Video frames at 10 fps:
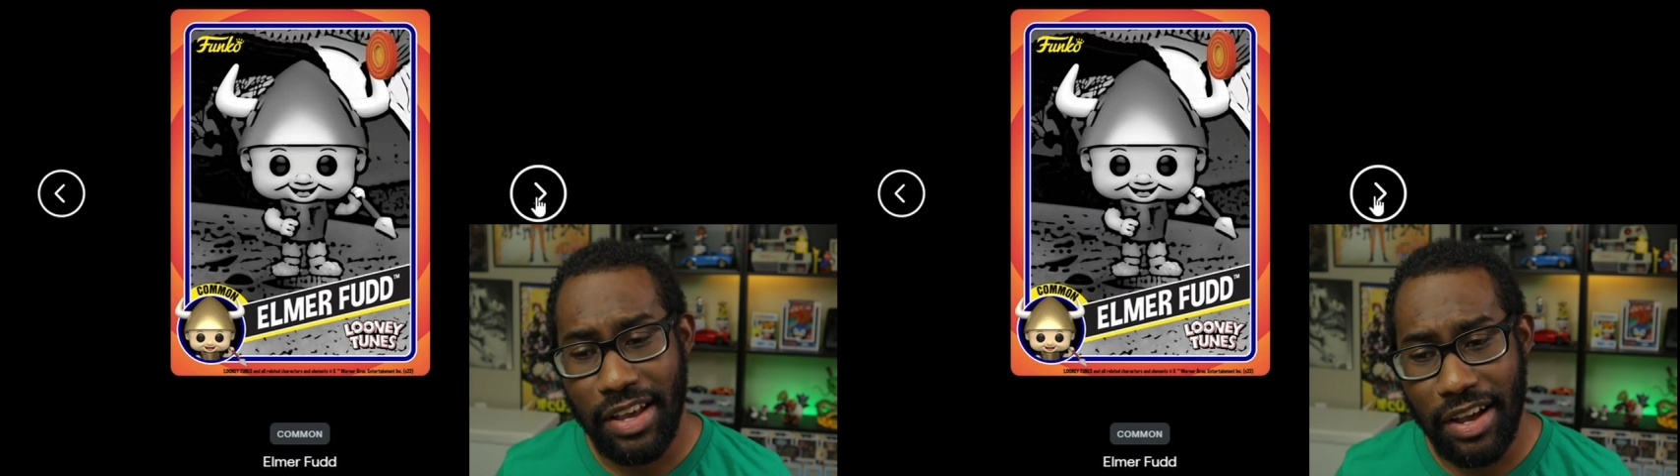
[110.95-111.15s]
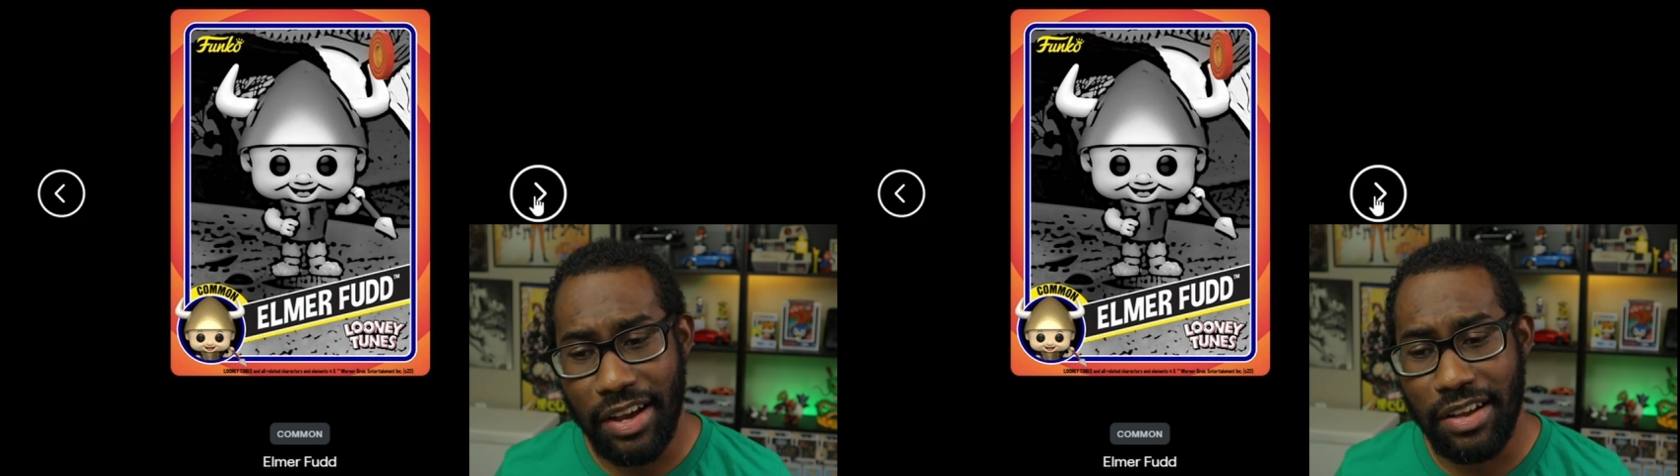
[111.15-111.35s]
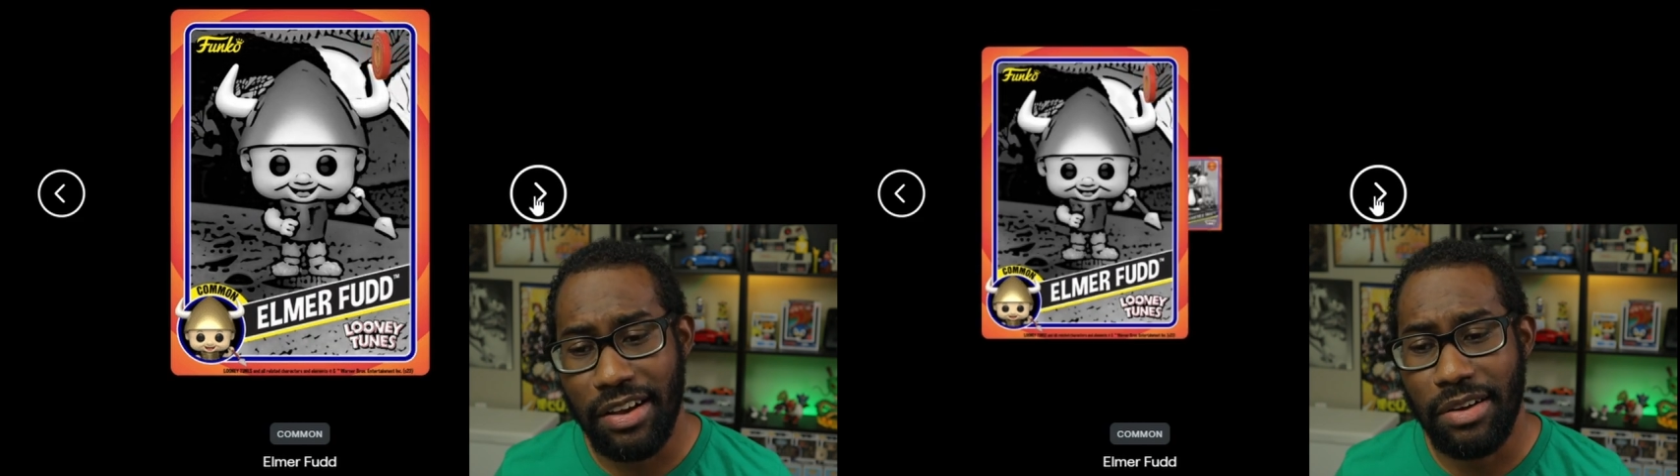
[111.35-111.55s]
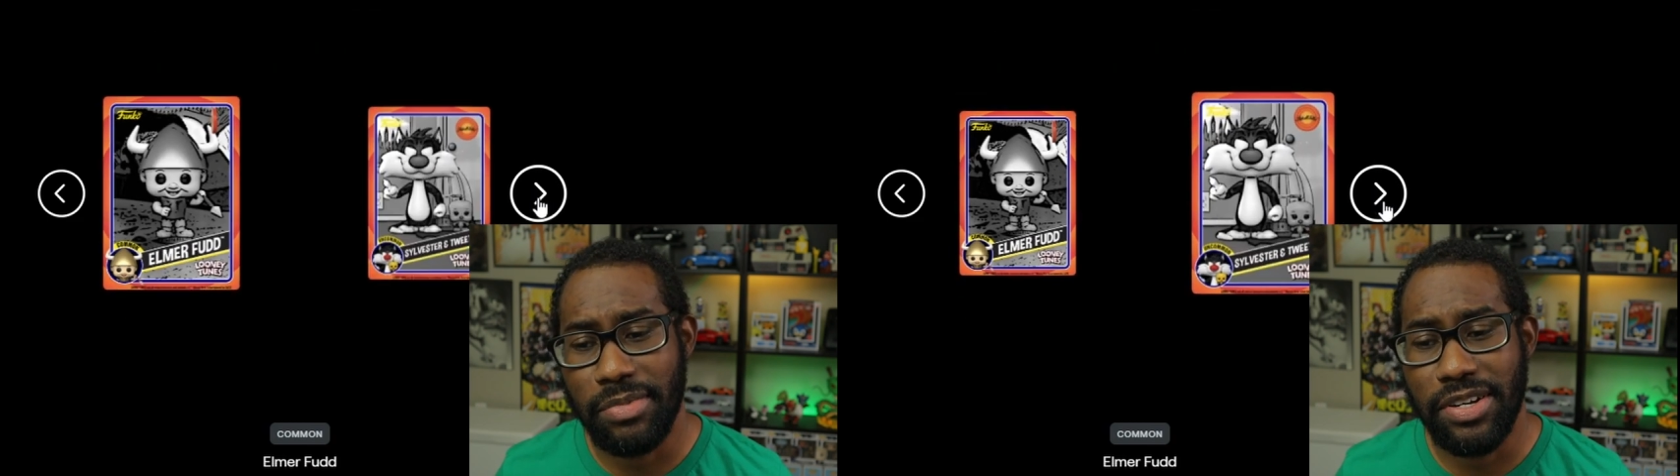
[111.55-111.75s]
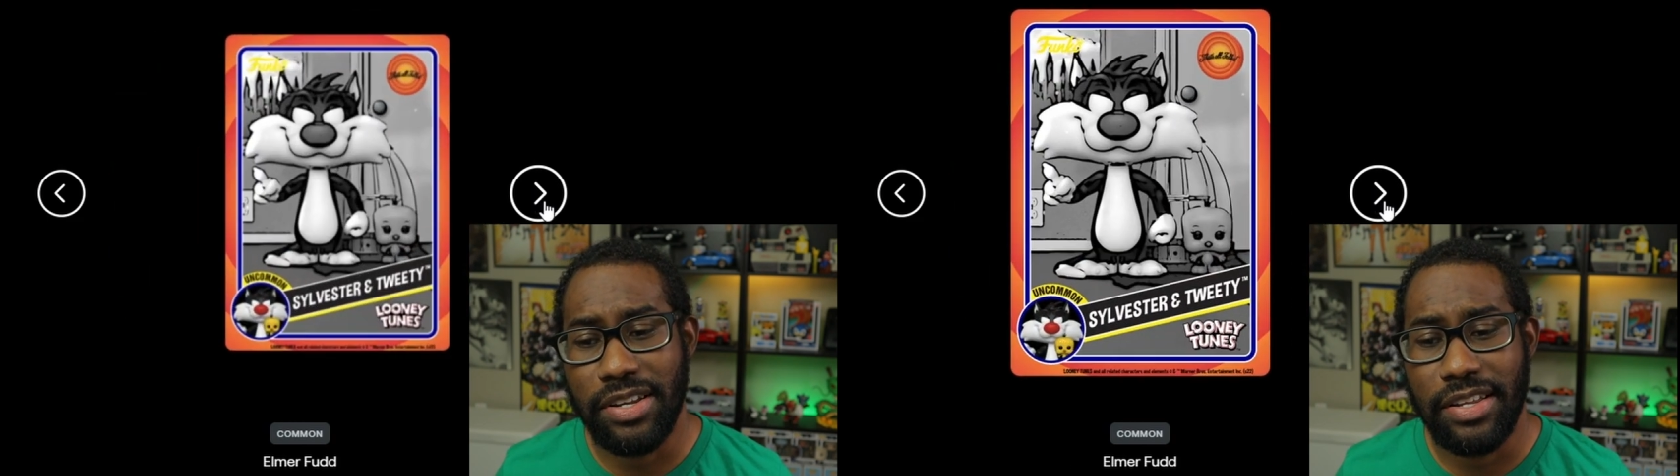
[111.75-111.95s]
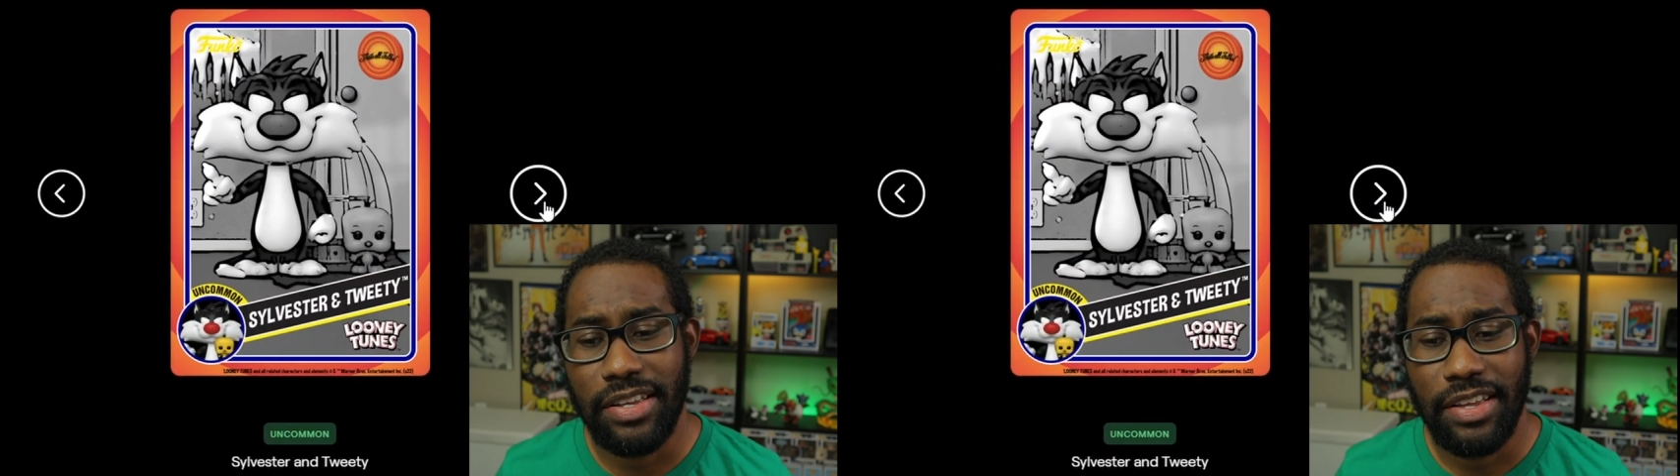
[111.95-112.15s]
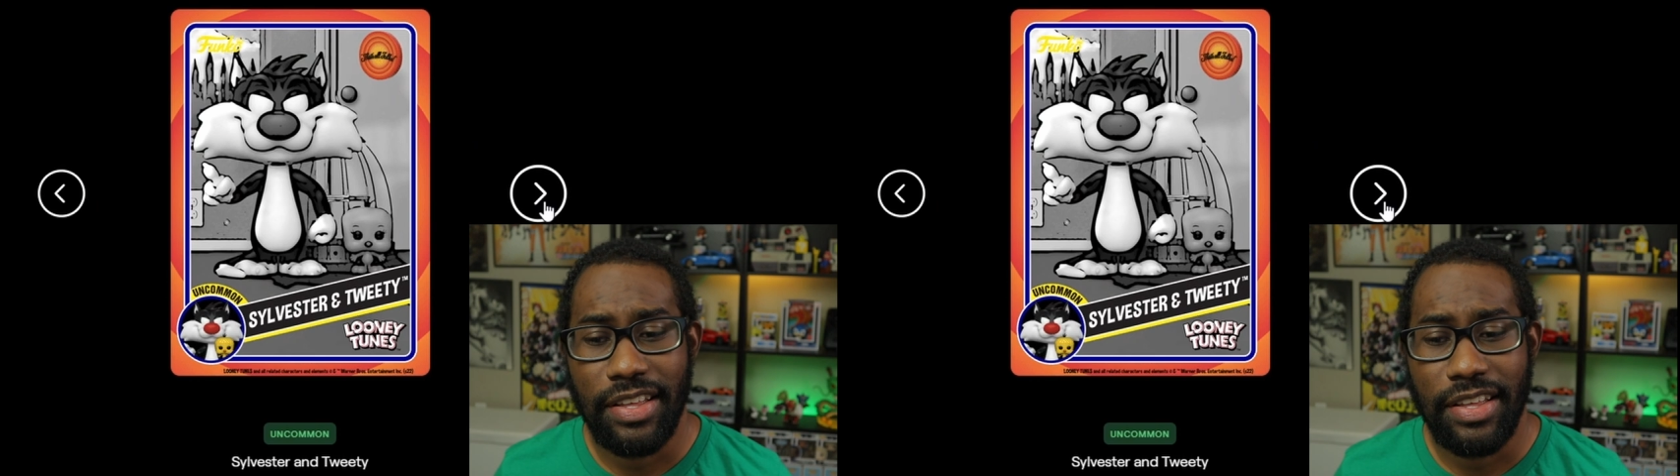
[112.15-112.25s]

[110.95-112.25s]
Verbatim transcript: a common.